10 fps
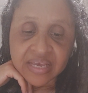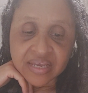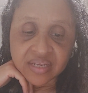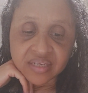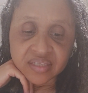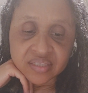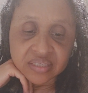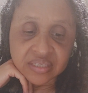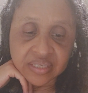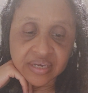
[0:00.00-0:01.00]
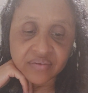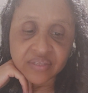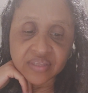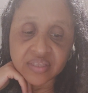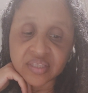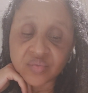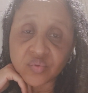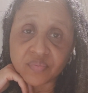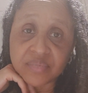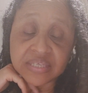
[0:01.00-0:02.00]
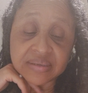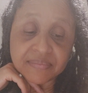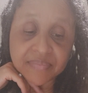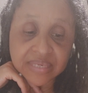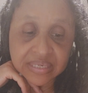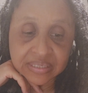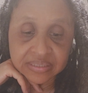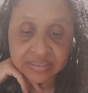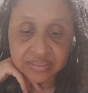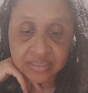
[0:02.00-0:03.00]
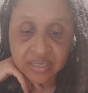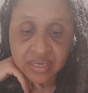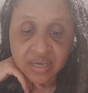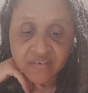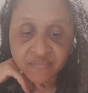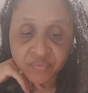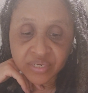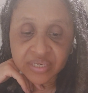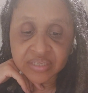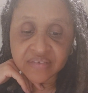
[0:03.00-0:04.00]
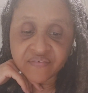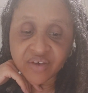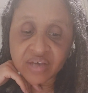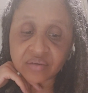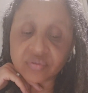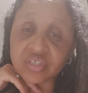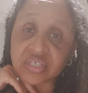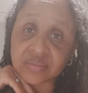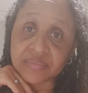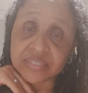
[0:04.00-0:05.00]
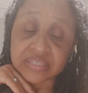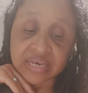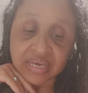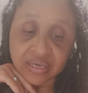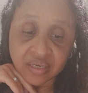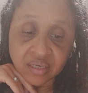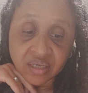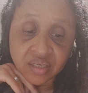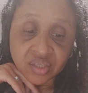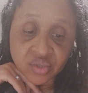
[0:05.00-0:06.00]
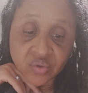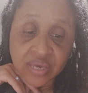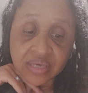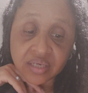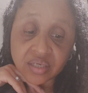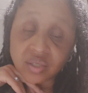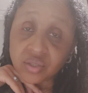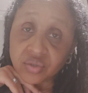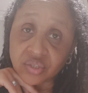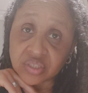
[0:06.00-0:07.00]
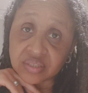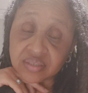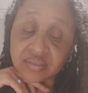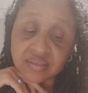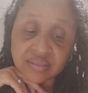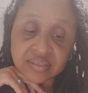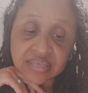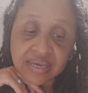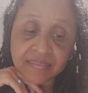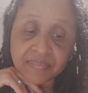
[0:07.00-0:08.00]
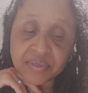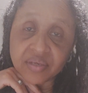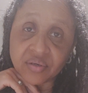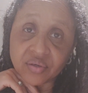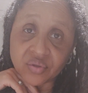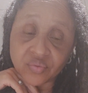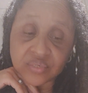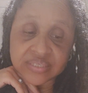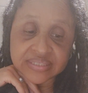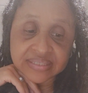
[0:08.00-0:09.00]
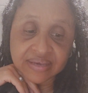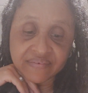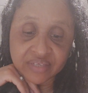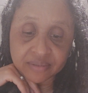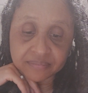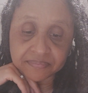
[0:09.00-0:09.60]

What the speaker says: and it is declared that this will be the means of bringing the final judgment day to a conclusion, 2 Peter 3:7.